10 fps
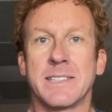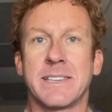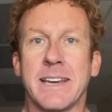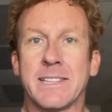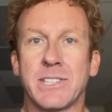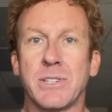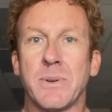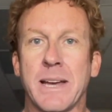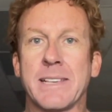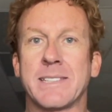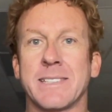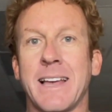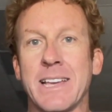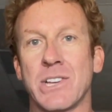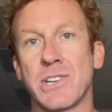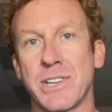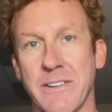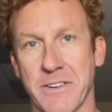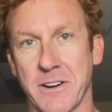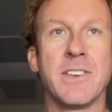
to get into a slight shiver.